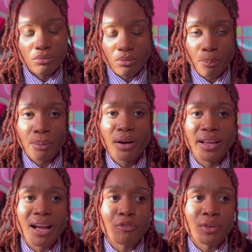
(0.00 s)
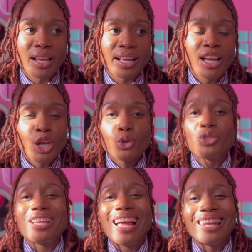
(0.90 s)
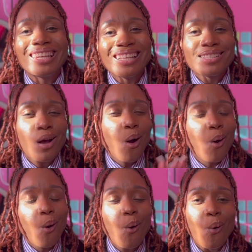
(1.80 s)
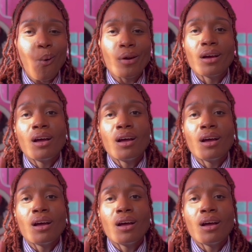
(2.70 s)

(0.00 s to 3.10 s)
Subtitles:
but I feel like you should at least own